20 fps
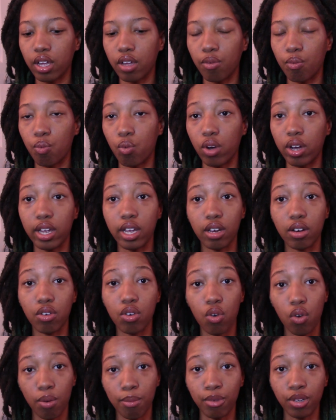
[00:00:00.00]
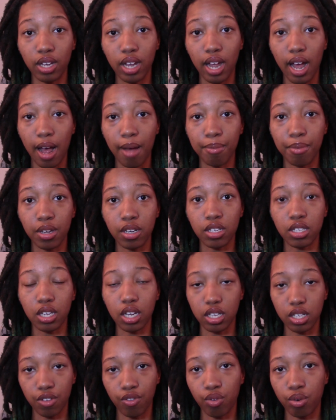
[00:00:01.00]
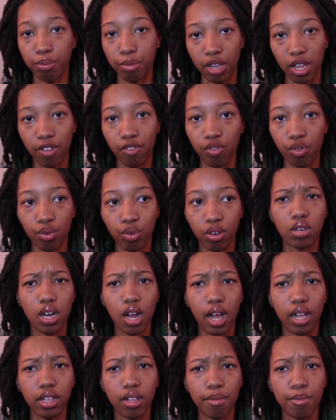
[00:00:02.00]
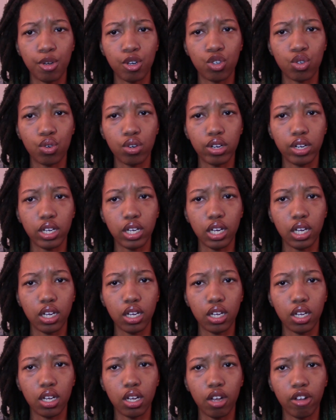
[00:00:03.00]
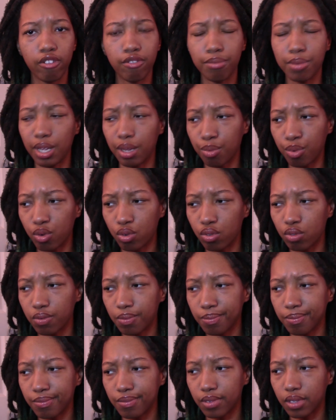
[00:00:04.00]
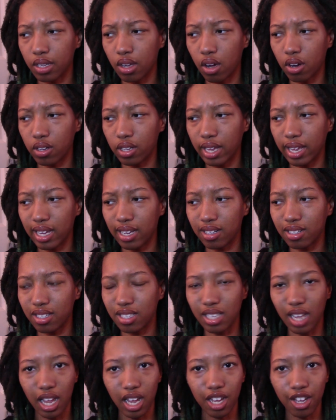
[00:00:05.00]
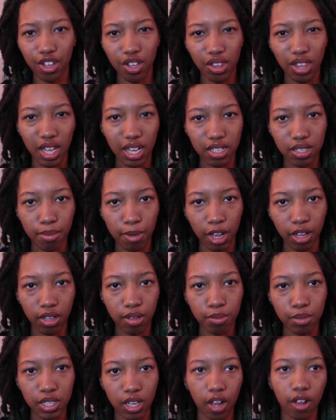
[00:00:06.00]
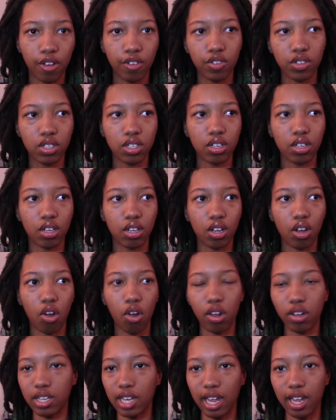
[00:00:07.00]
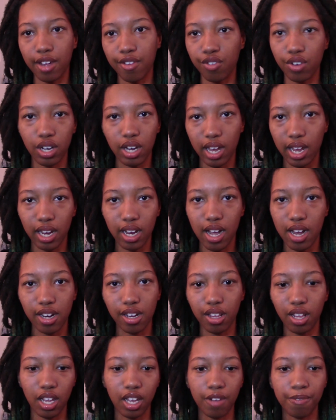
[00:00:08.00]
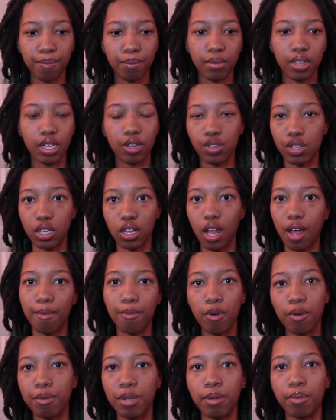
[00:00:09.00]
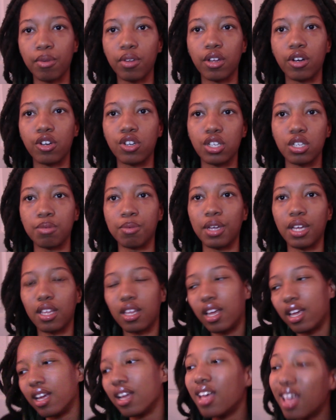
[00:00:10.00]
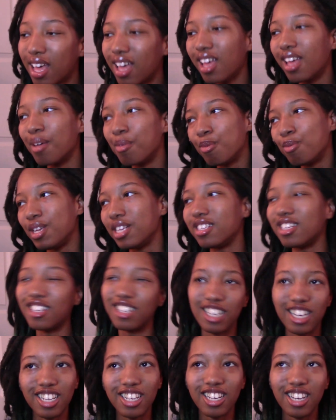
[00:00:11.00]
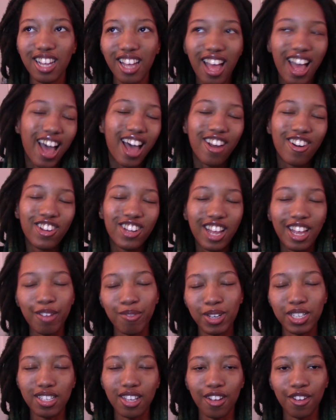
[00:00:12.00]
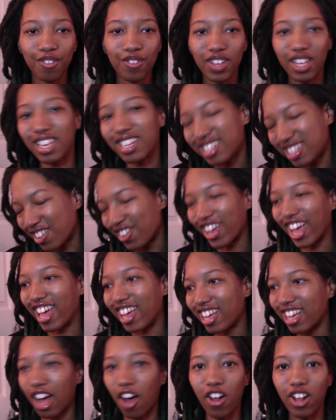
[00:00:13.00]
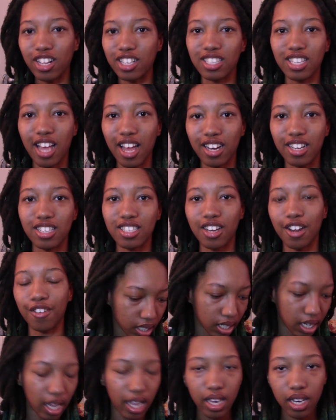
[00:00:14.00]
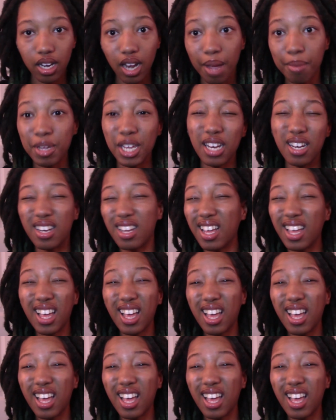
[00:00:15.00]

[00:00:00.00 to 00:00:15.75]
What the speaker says: what normally happens, because if we're being for real, not the majority of people are like saying good things about themselves all day, every day kind of thing. There's a lot more people that are just being like, I'm a piece of shit. I don't like myself. It's okay. All this kind of stuff. And I mean,